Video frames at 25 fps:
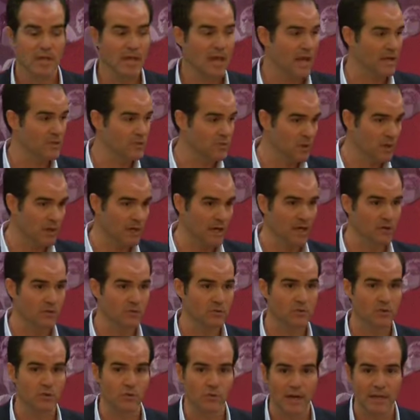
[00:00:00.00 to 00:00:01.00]
As Juan
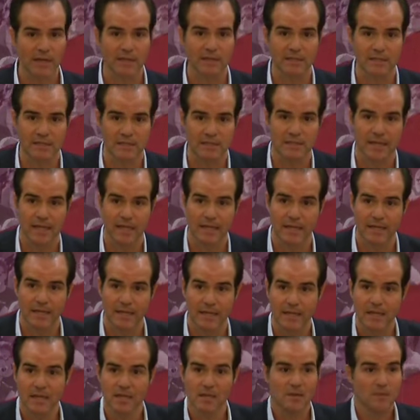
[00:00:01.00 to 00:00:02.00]
Carlos correctly
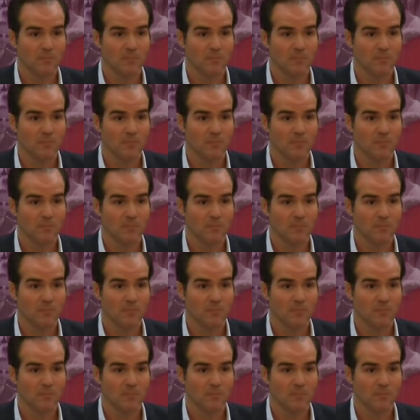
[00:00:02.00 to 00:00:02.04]
stated,